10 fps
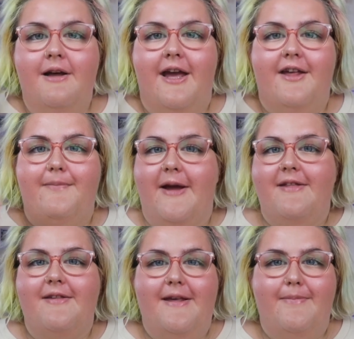Expect
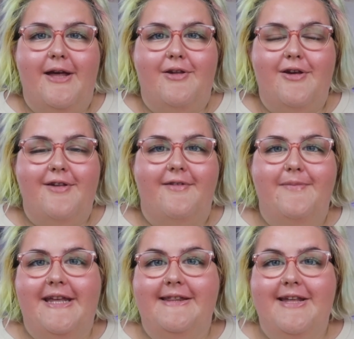to see pictures of
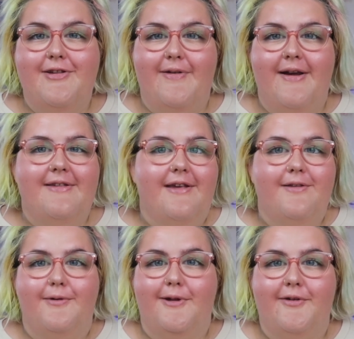me in these dresses
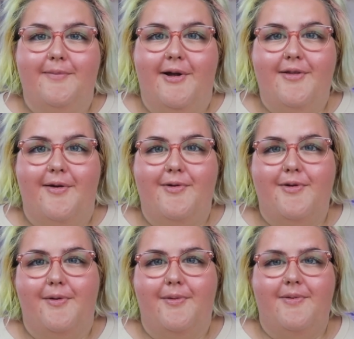all over my
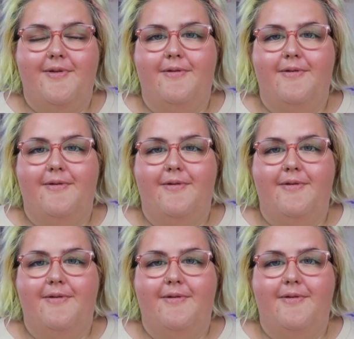socials.